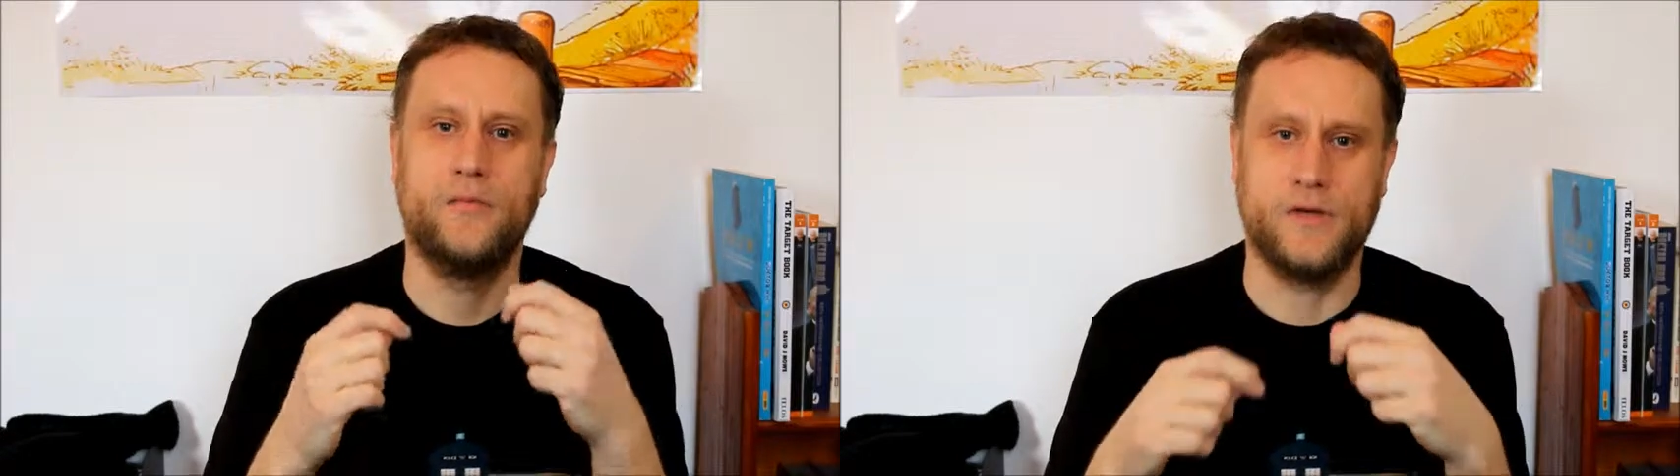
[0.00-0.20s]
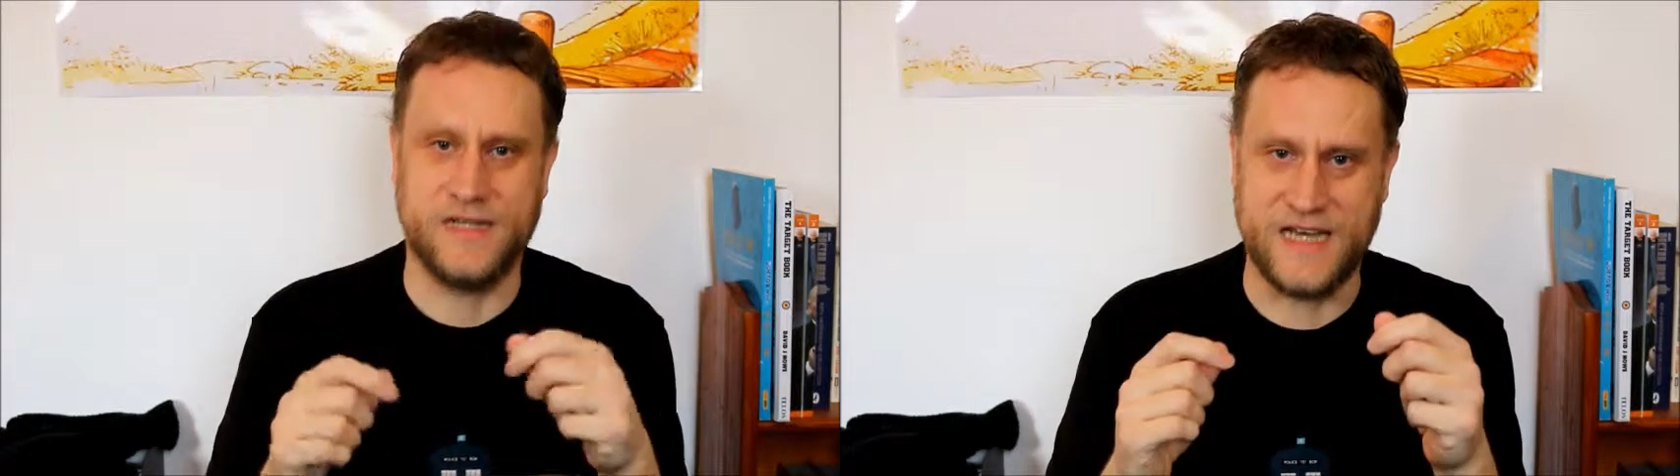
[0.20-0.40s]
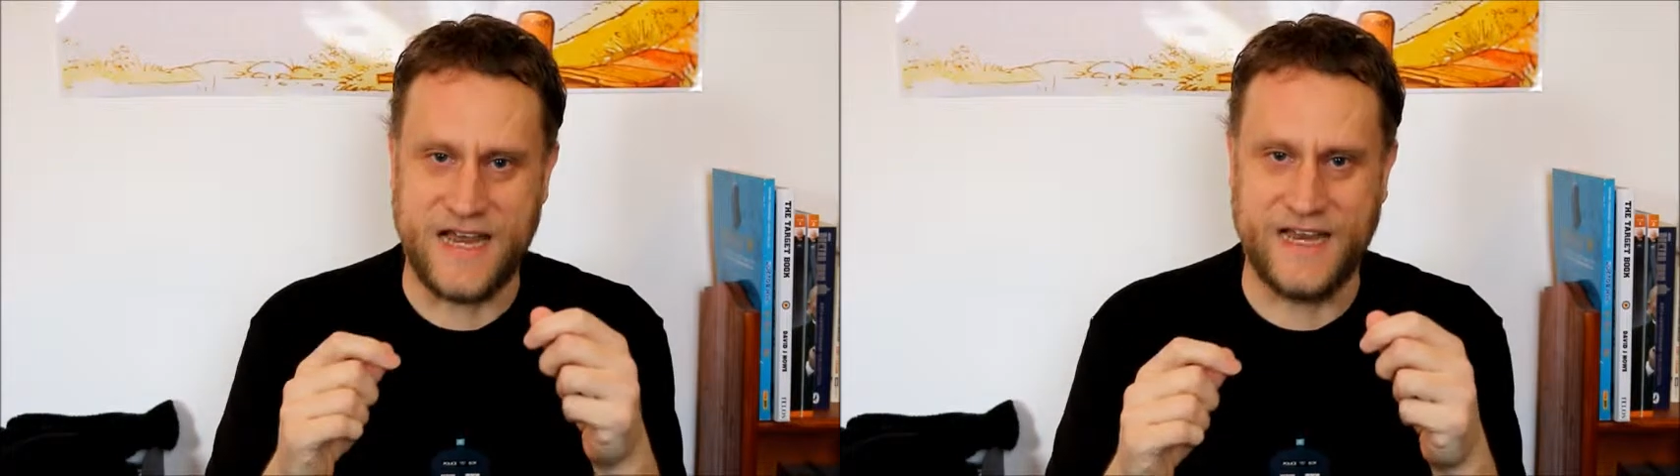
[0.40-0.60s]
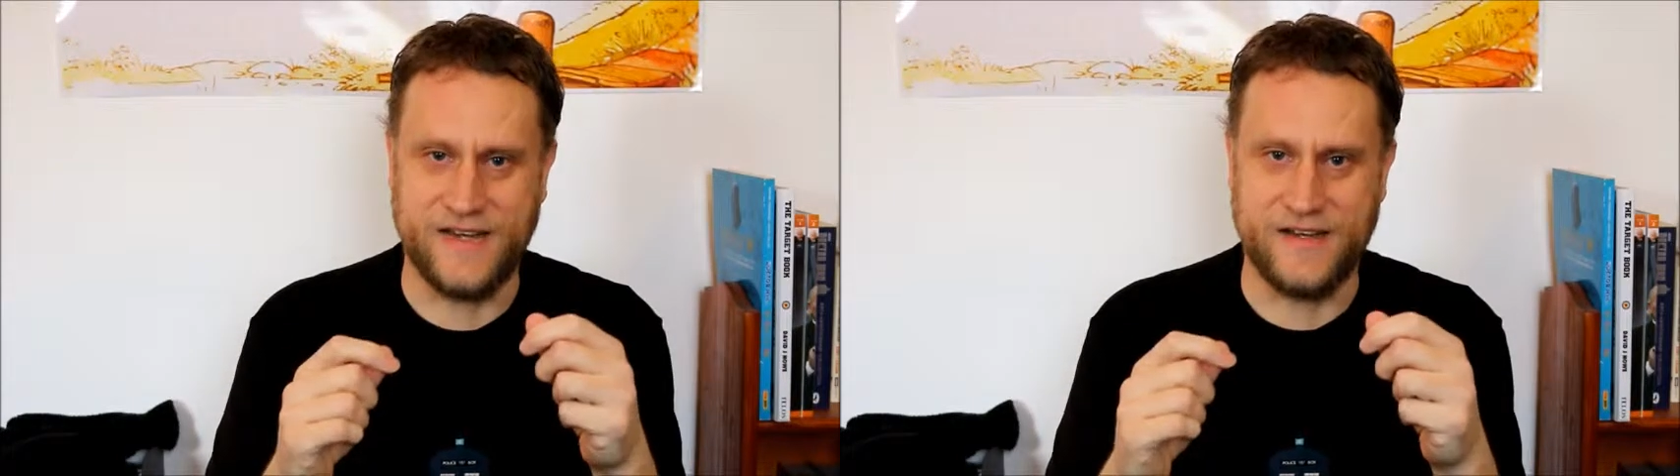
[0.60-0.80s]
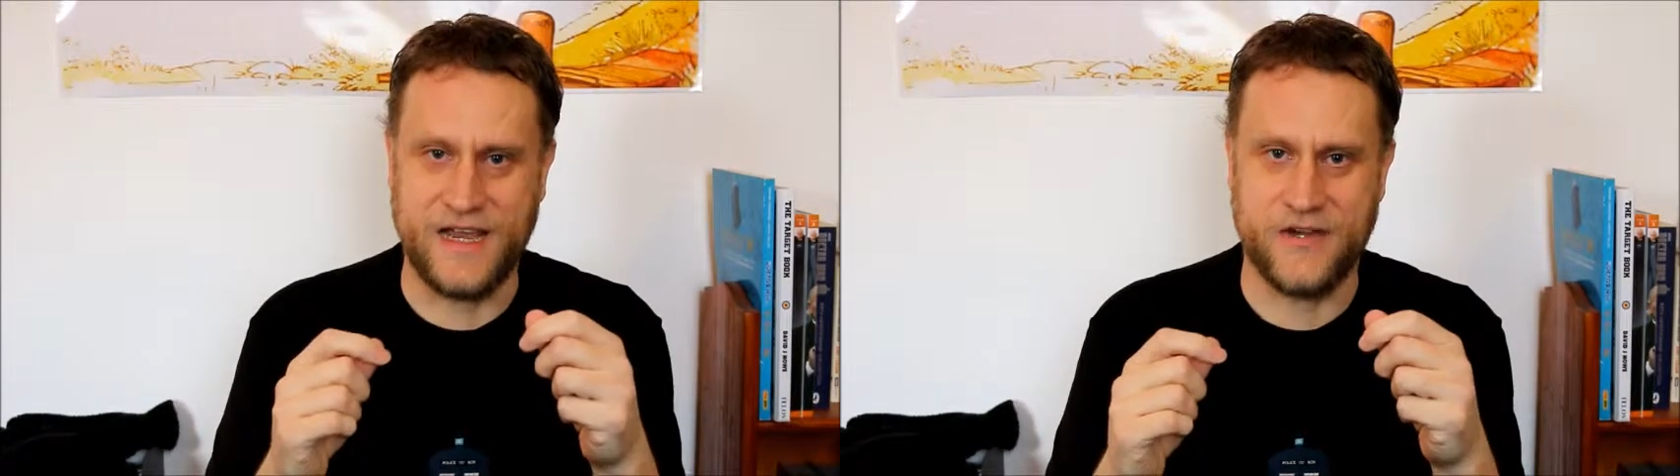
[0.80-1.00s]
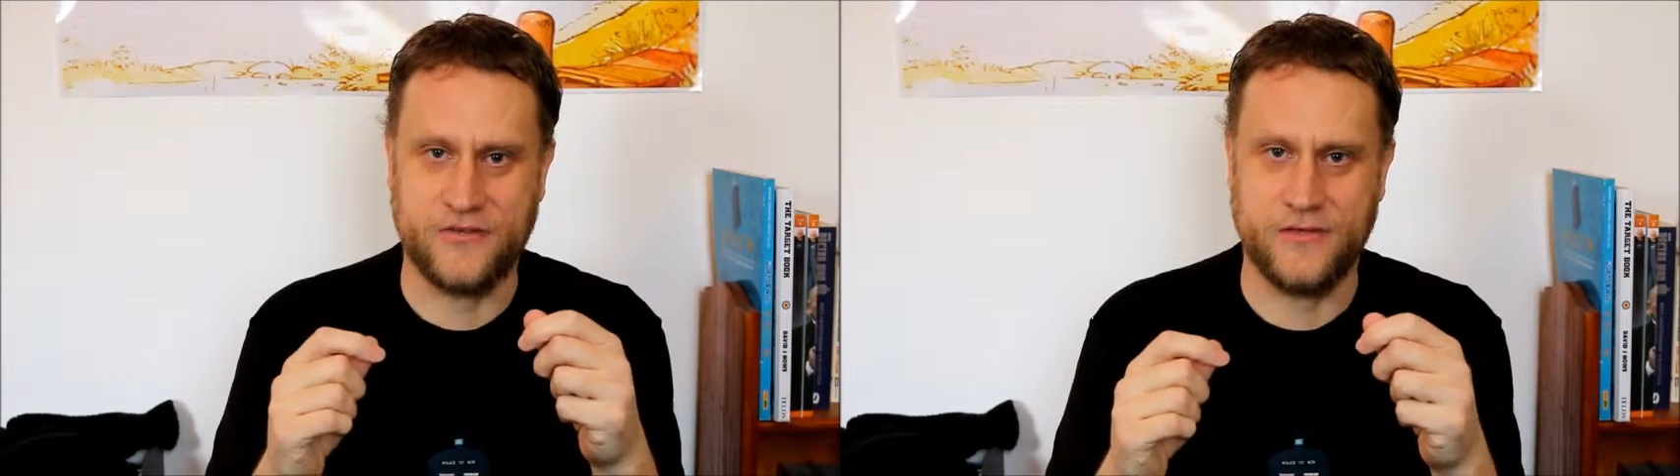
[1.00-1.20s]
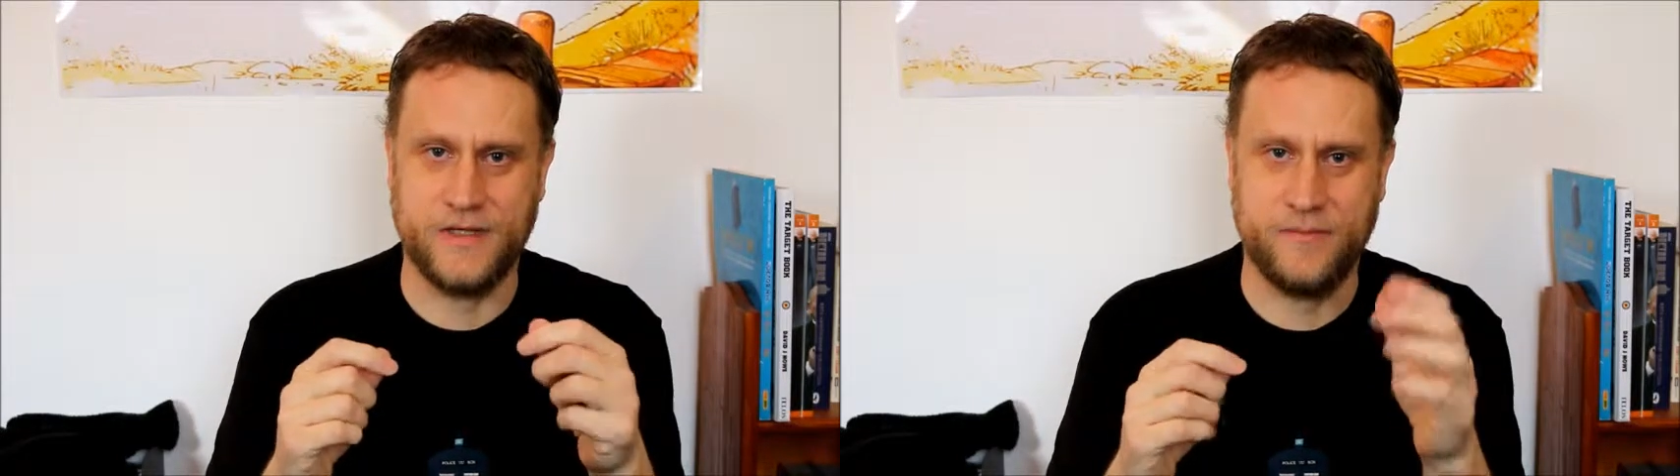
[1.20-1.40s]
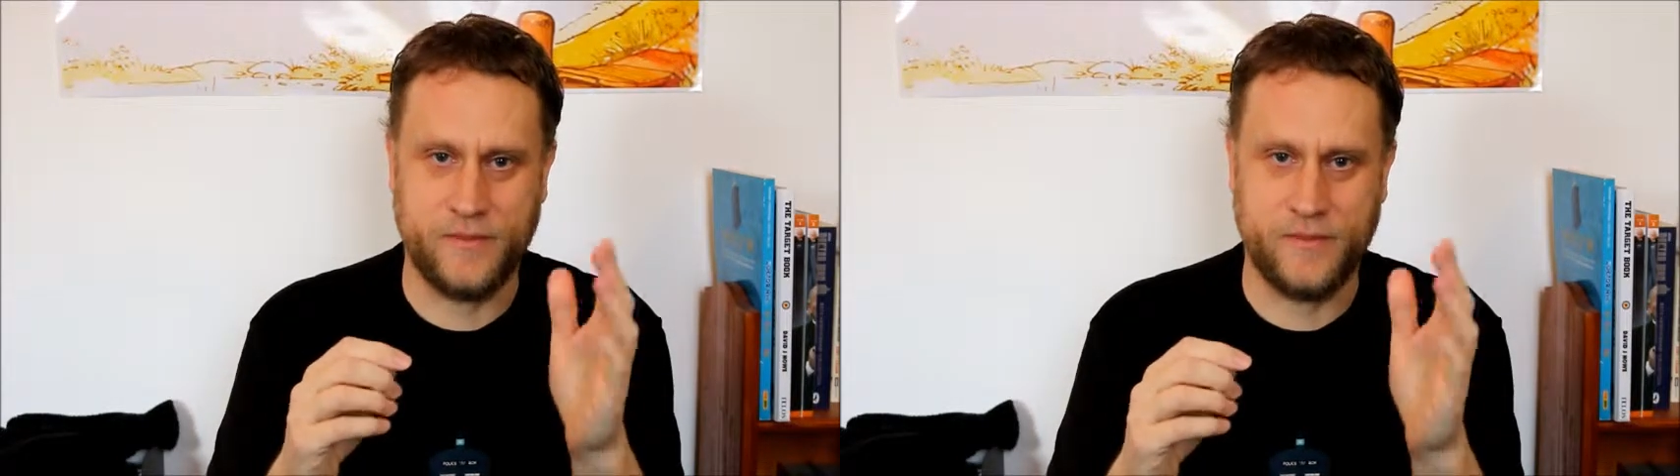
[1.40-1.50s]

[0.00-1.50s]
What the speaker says: what is lacking occasionally